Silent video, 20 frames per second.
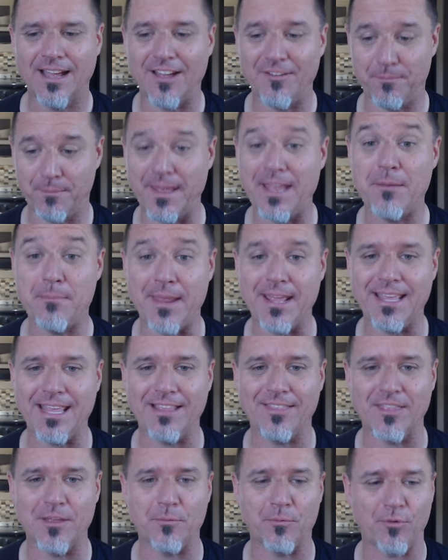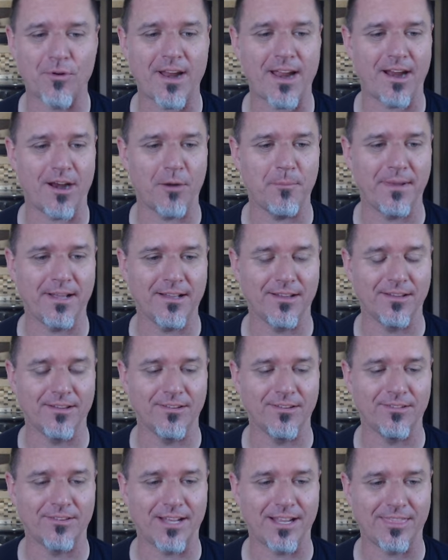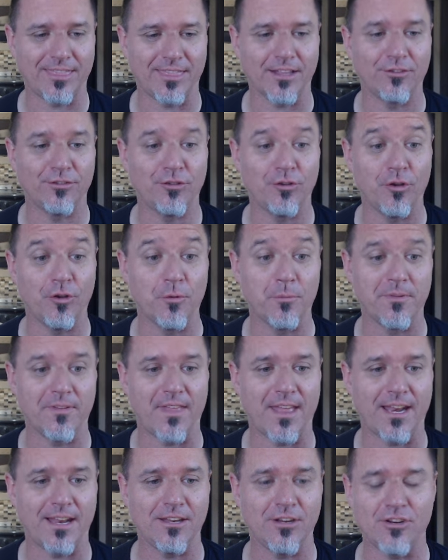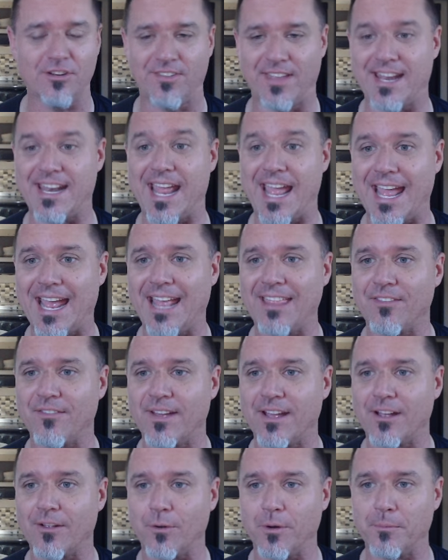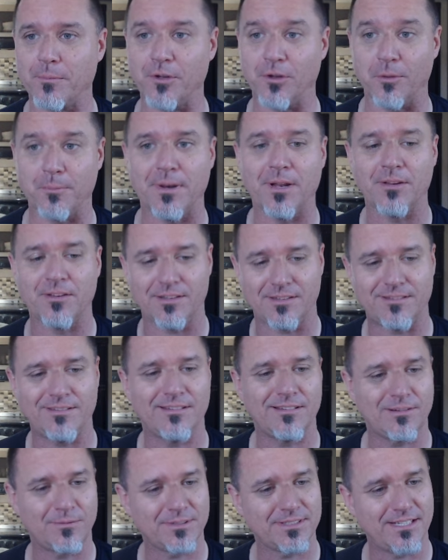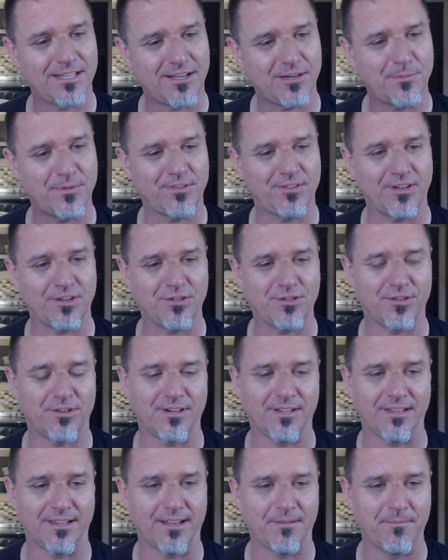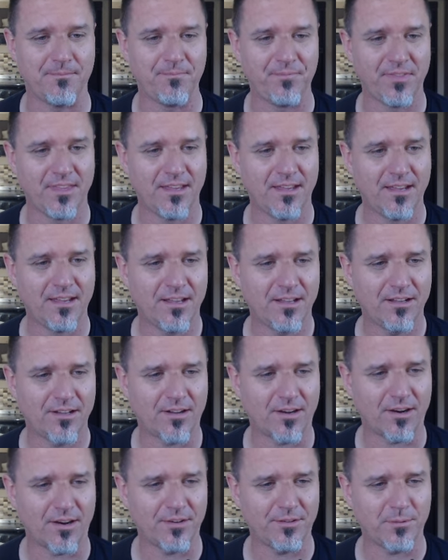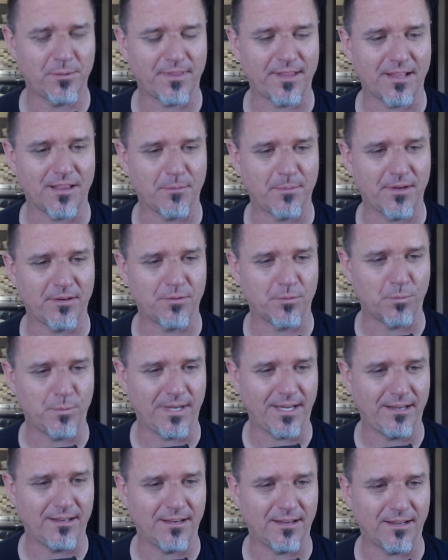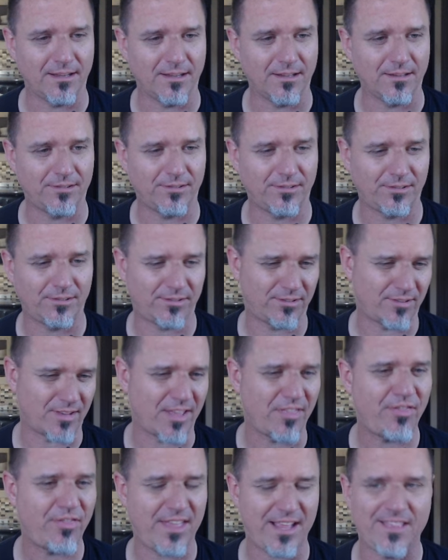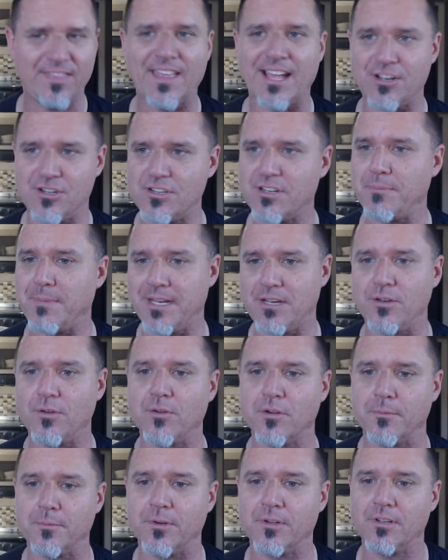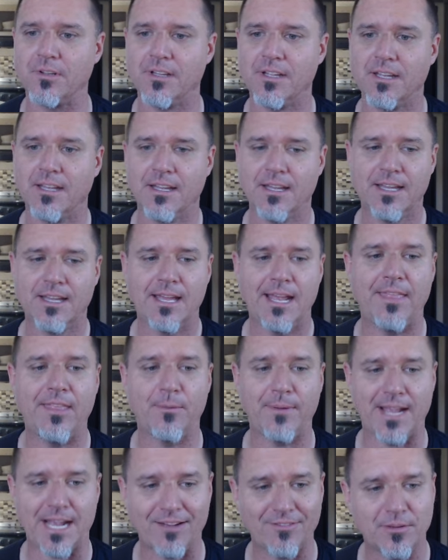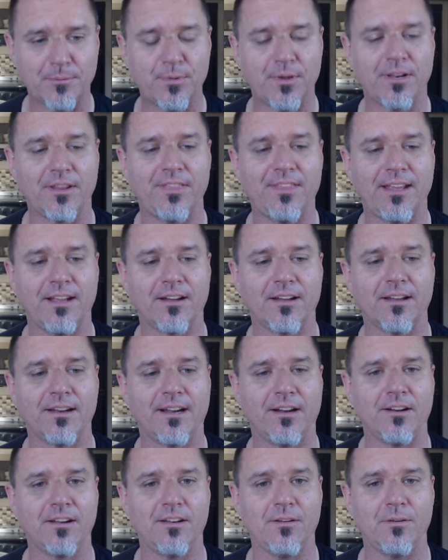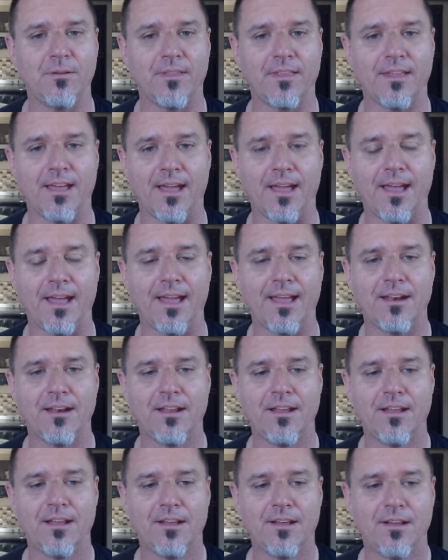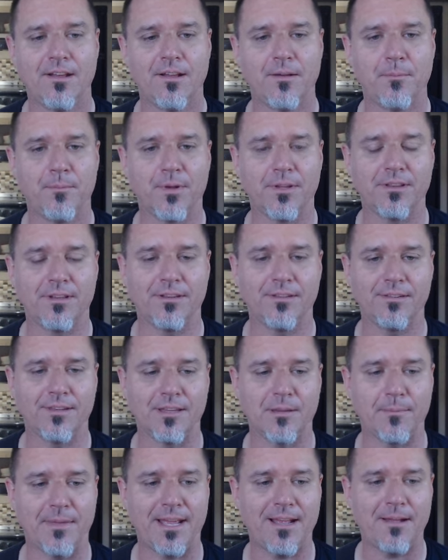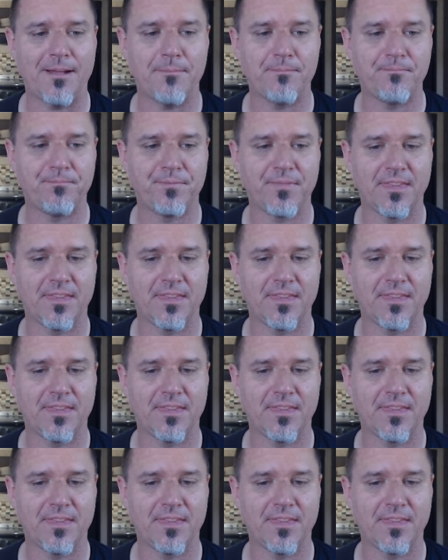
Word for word: I've been making them rare because I assumed that you just had to add the Vaal Orb to it, but I just was not 100% sure on that. Cursed with Elemental Weakness. I think that should be doable. And then we have to put a thing on here to do that. Put this in the map.